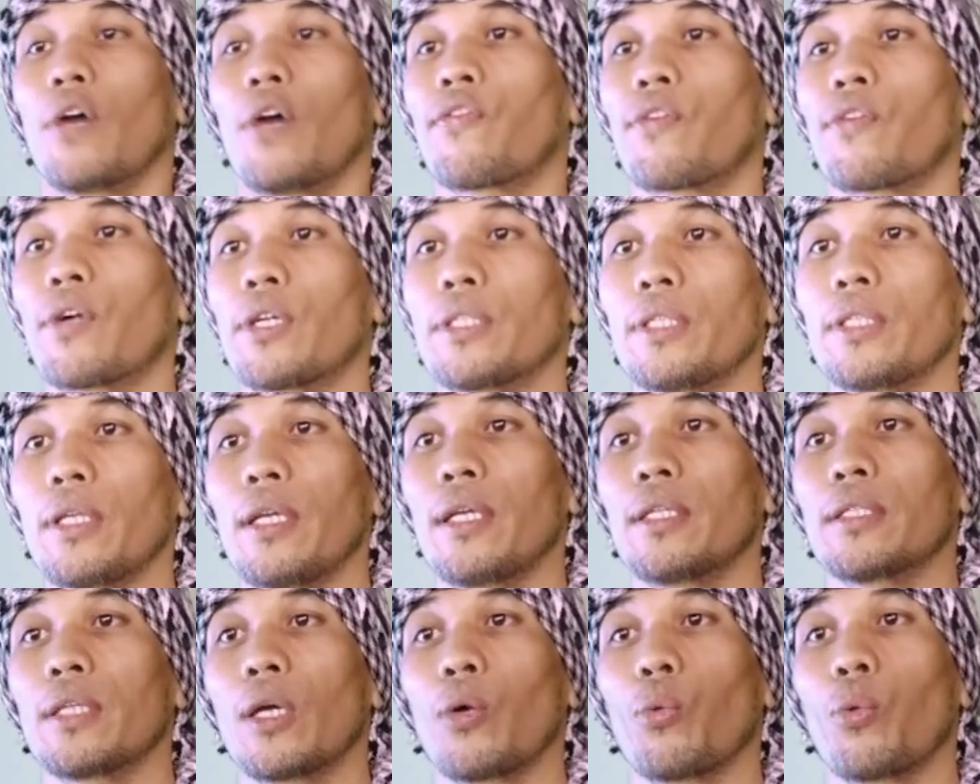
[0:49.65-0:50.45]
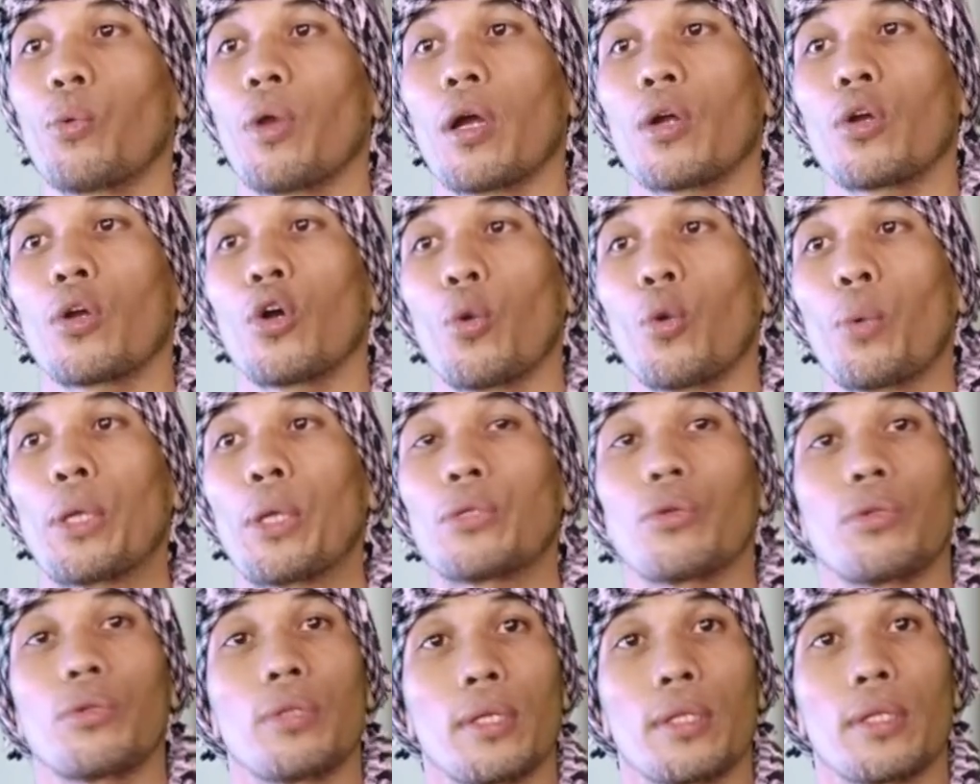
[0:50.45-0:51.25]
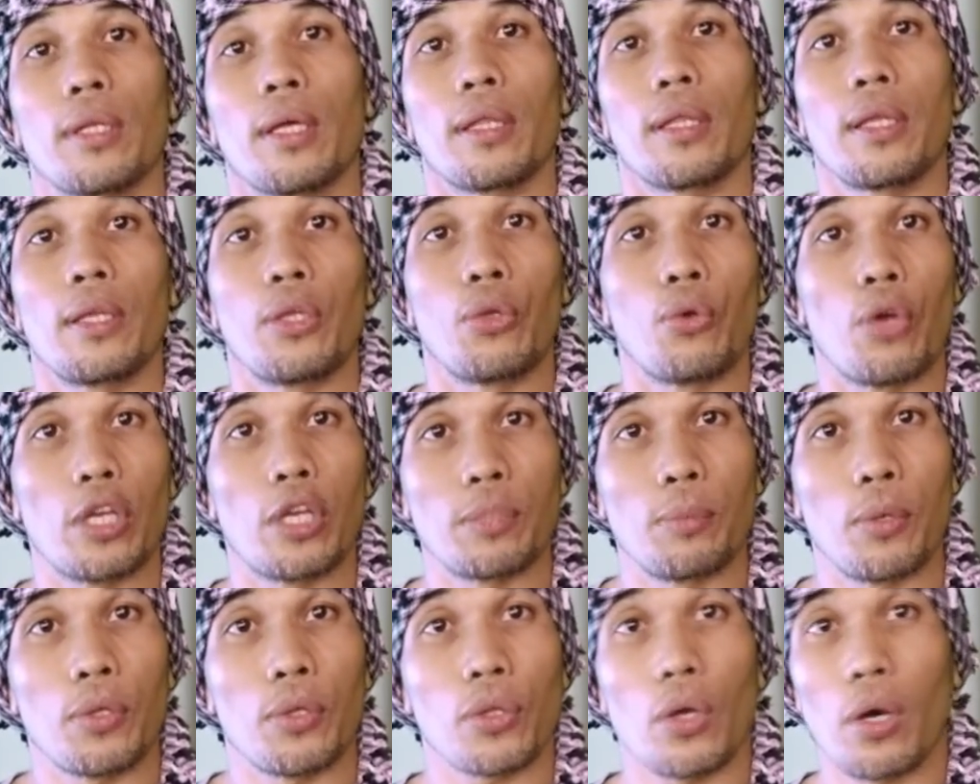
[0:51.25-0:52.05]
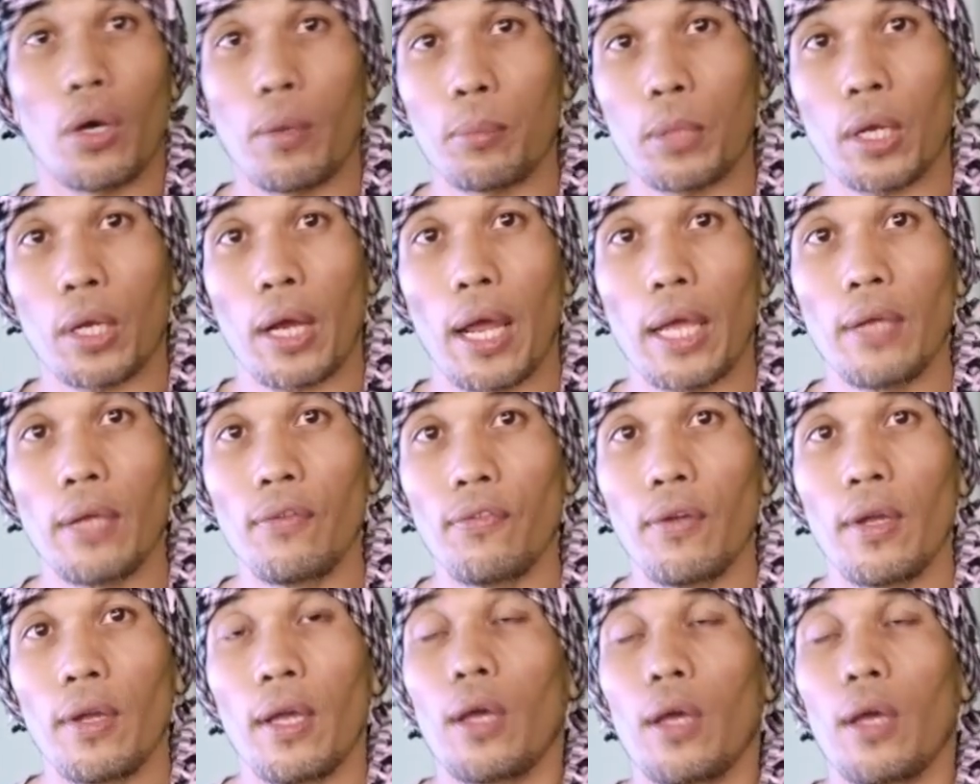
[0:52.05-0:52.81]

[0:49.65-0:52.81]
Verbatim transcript: First is we are going to need the USB thumb drive.